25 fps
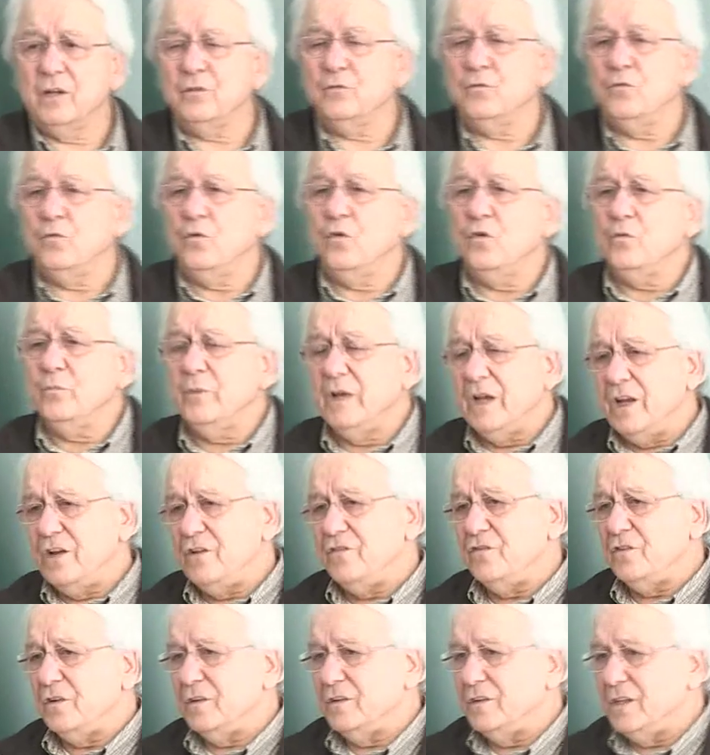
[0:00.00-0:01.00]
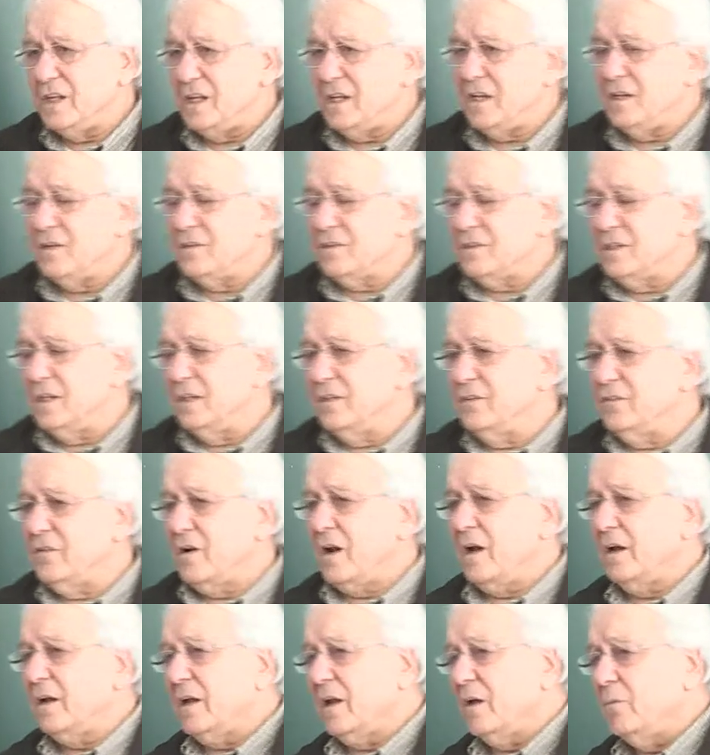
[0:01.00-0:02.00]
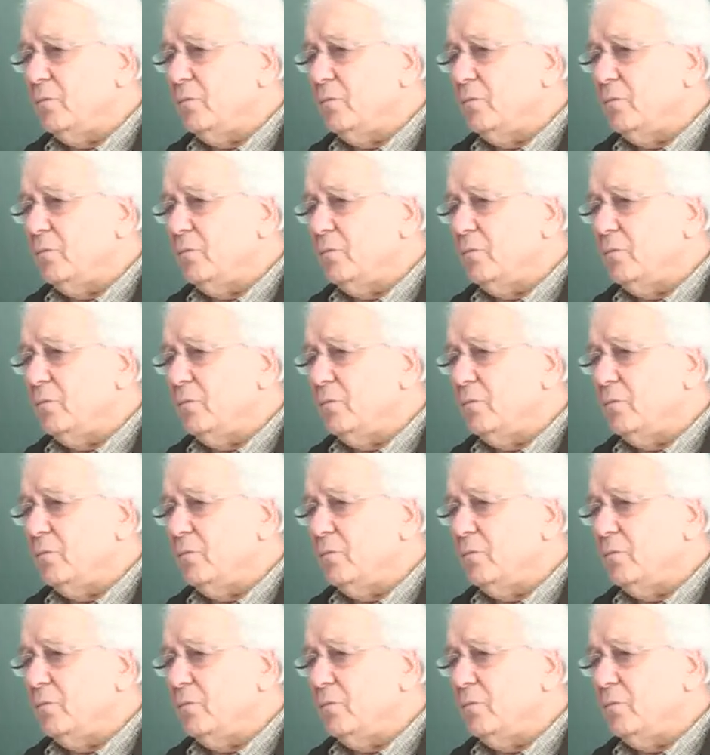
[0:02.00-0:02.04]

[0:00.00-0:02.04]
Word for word: that form. HD is the Dirac